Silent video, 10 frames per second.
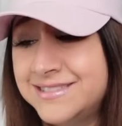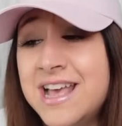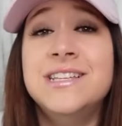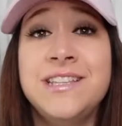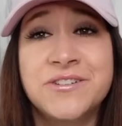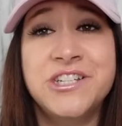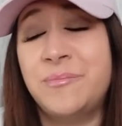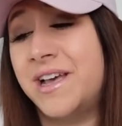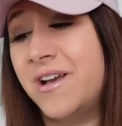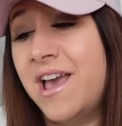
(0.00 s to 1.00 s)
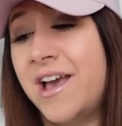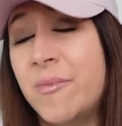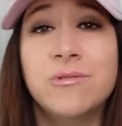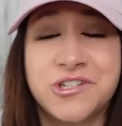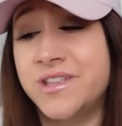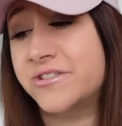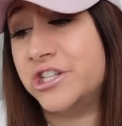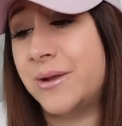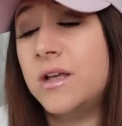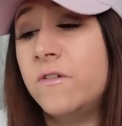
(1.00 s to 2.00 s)
See the screenshot below. I will show you that
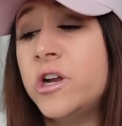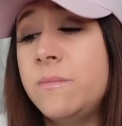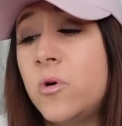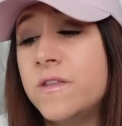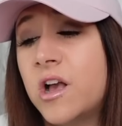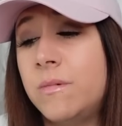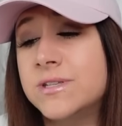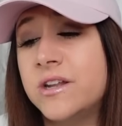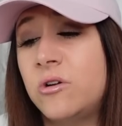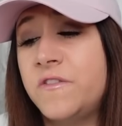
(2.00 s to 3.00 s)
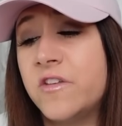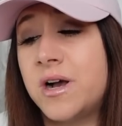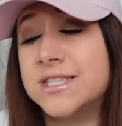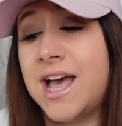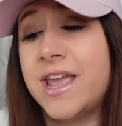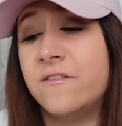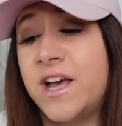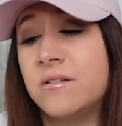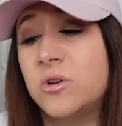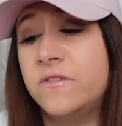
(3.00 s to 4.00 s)
screenshot. What floored me more than the comment was that Nicole and the other mods lied and
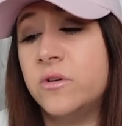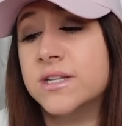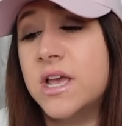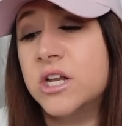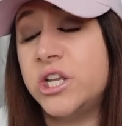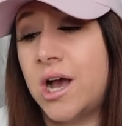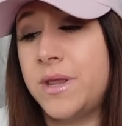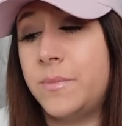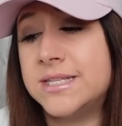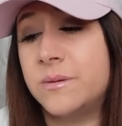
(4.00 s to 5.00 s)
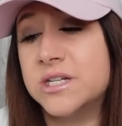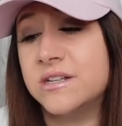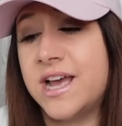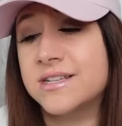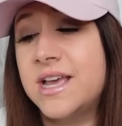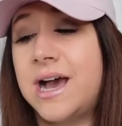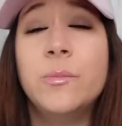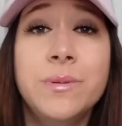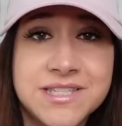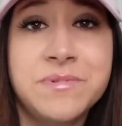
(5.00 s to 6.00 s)
flat out told the viewers she copied and pasted a personal text. How
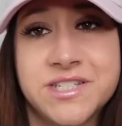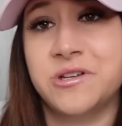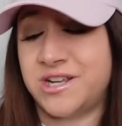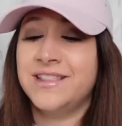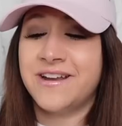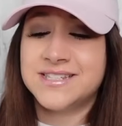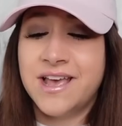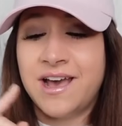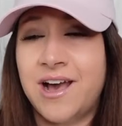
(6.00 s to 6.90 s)
are people accepting this bullshit? It's hilarious.